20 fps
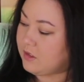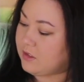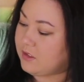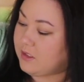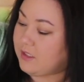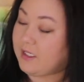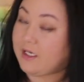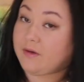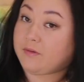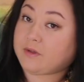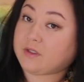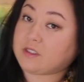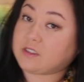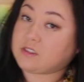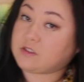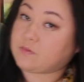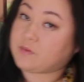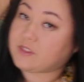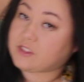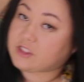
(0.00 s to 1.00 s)
And now we're going to
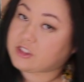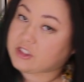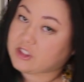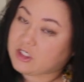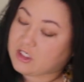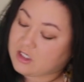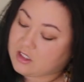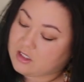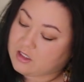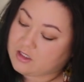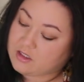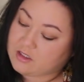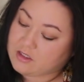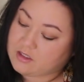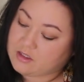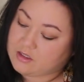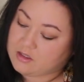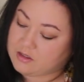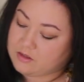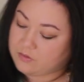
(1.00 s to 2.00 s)
switch
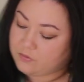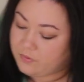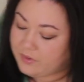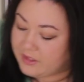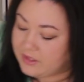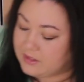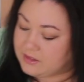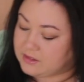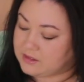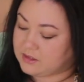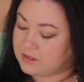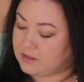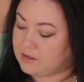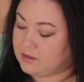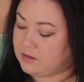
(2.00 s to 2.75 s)
our whisk.